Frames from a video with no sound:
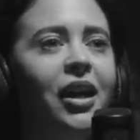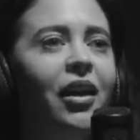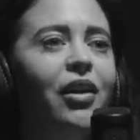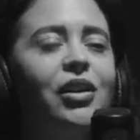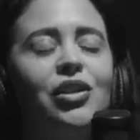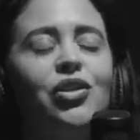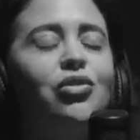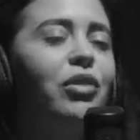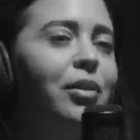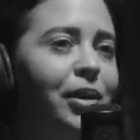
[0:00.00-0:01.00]

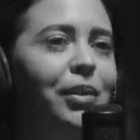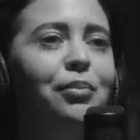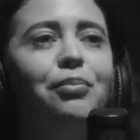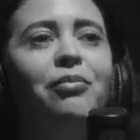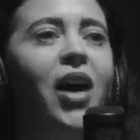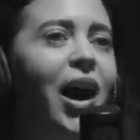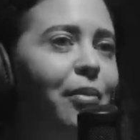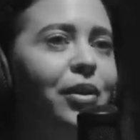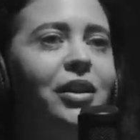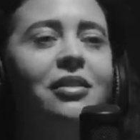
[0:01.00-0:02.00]
extremely
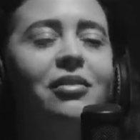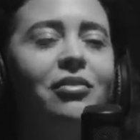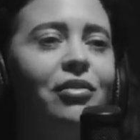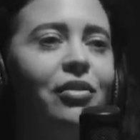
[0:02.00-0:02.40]
vibrant